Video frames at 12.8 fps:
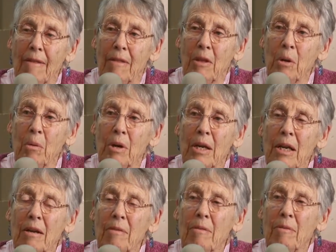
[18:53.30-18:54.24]
there were
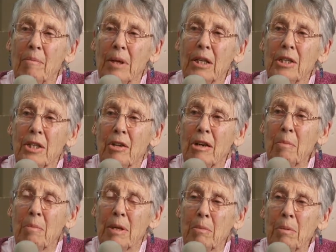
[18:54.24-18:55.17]
enough military
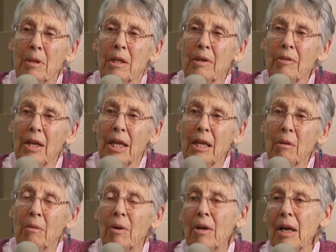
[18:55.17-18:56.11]
people that
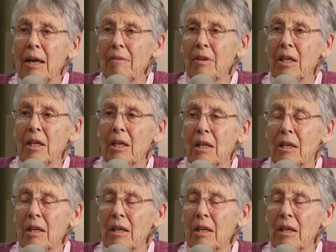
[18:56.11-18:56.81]
they were having